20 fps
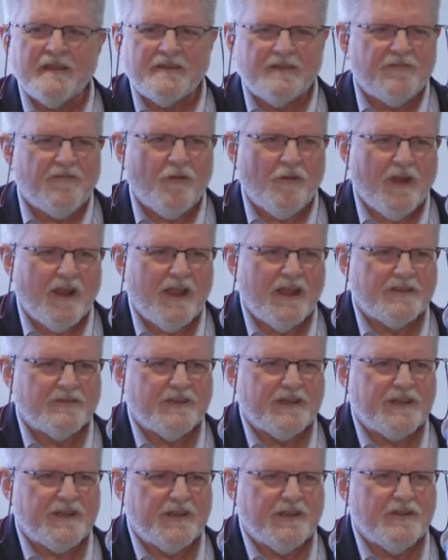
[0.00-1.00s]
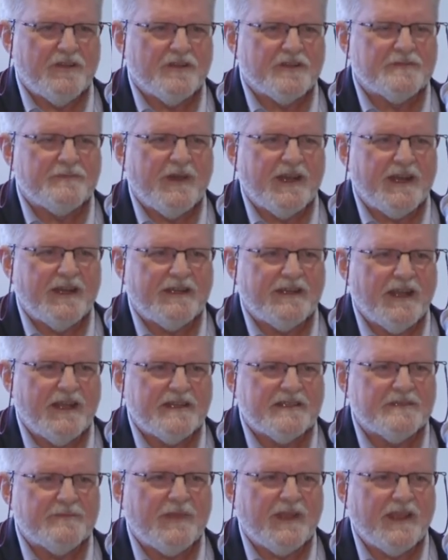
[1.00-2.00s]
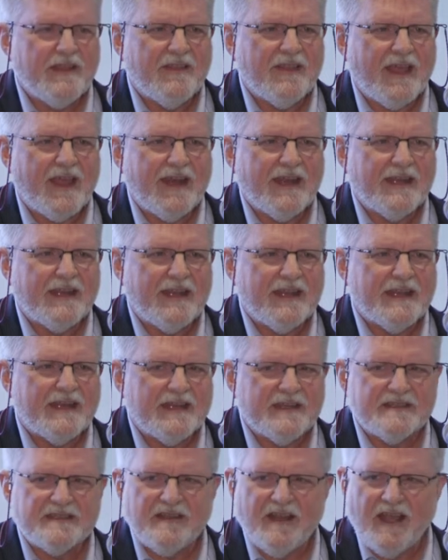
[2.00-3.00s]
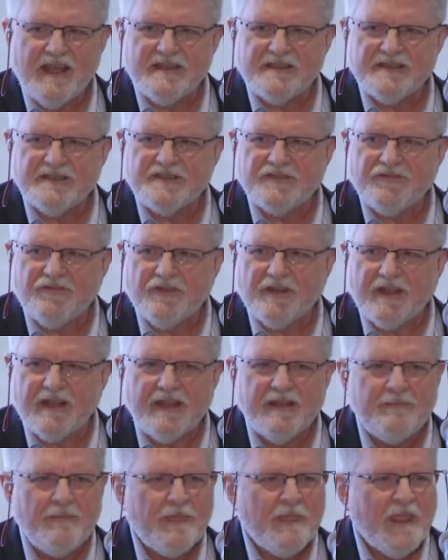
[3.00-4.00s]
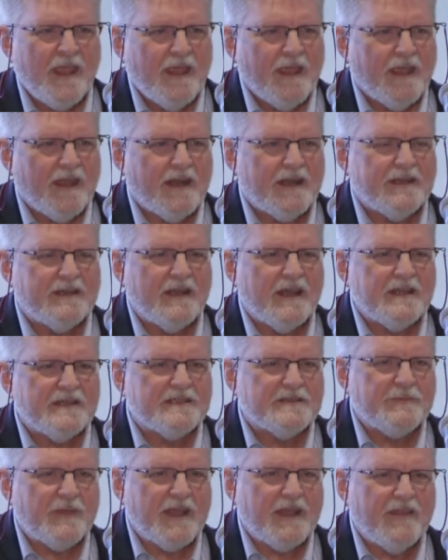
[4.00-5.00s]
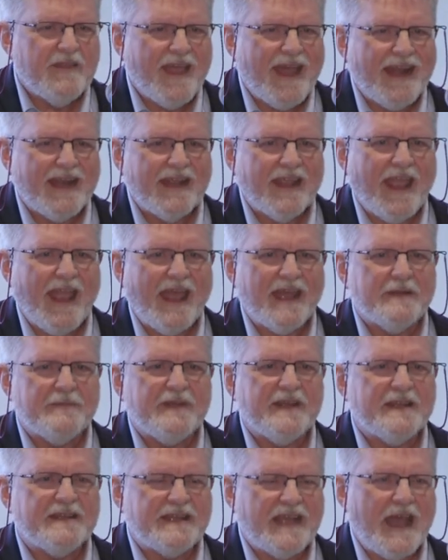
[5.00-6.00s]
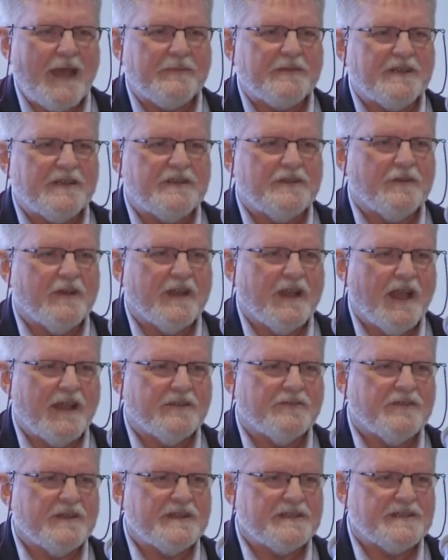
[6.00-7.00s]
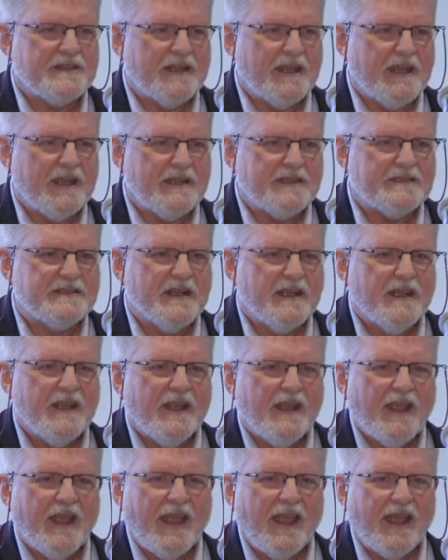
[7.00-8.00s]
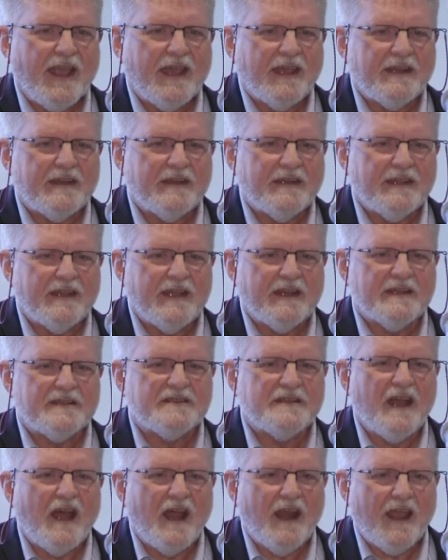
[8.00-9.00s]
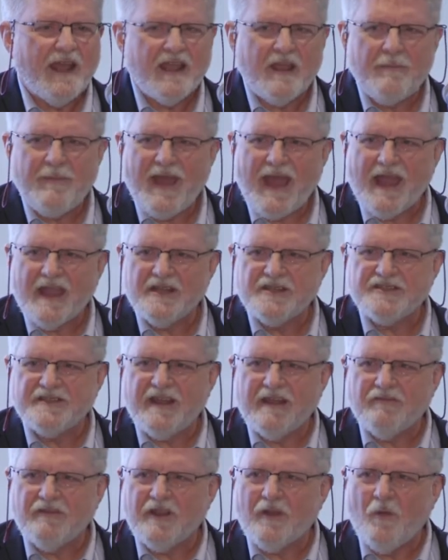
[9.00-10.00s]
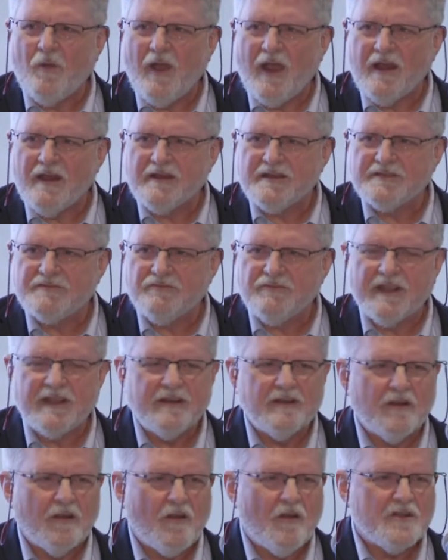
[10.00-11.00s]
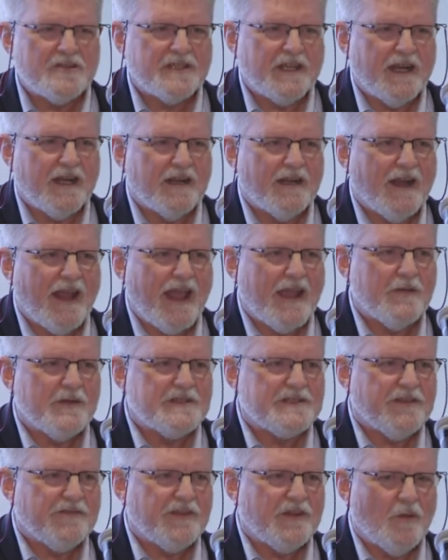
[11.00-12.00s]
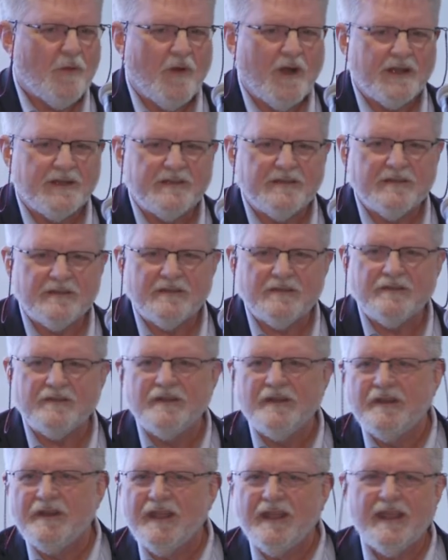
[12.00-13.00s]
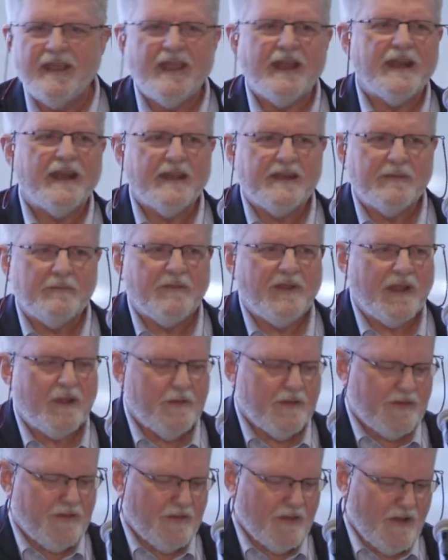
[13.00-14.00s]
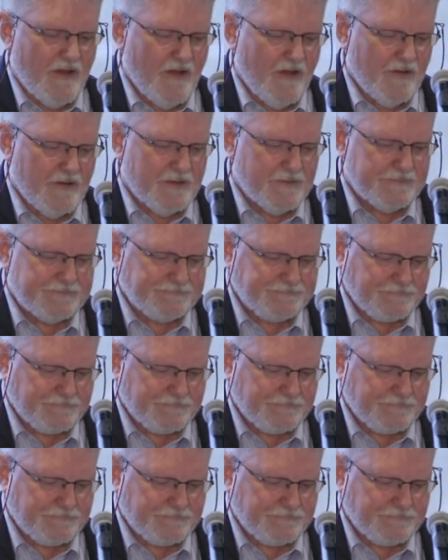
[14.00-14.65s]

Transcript: for a country to use, but it does mean that it, it is license free and it does mean that it can be adapted to a country's needs. And it is not like a package that requires renegotiating a language if you want to get in and play with the code.